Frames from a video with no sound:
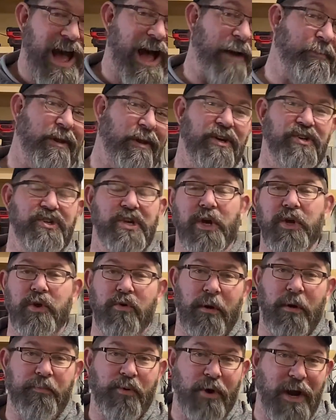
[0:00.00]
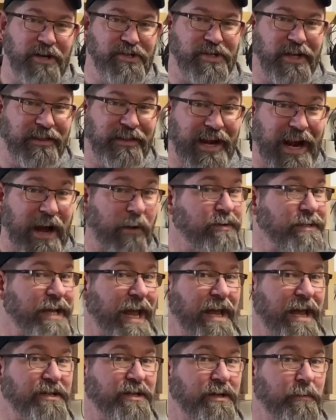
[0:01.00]
I'm going to show you a project that I was
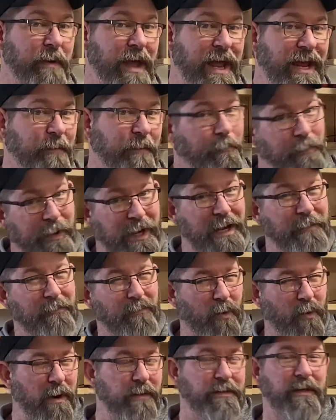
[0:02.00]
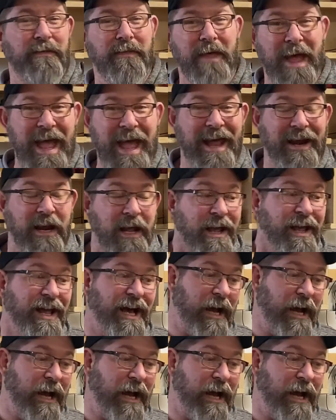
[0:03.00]
asked to make, but more than that,